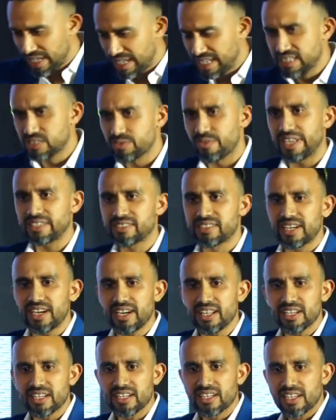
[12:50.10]
is wasted,
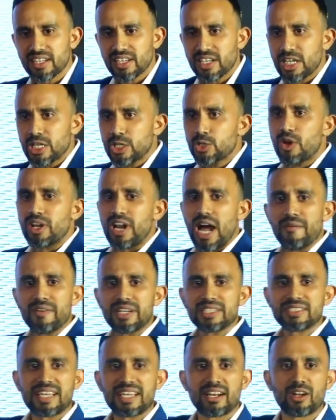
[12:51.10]
your hours
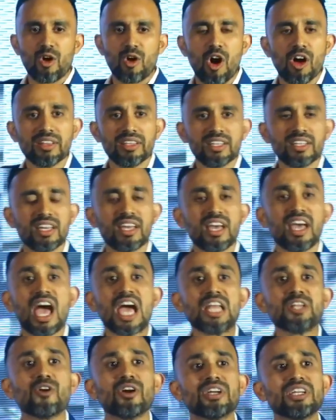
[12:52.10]
are gone, and
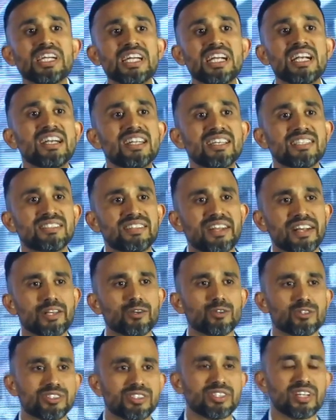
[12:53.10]
your yield is
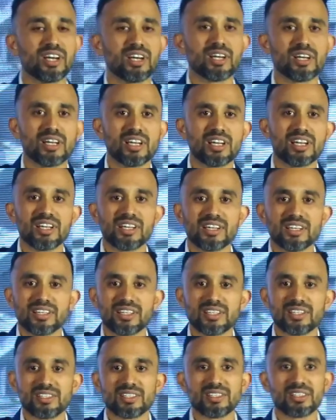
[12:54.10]
reduced.
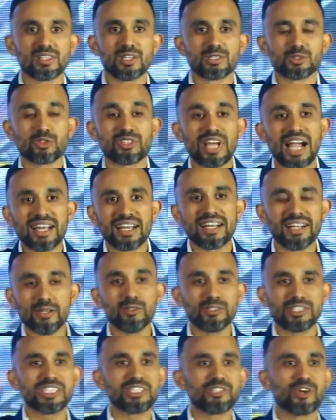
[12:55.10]
So that
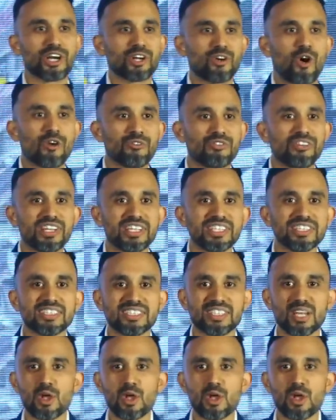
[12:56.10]
reduces your confidence,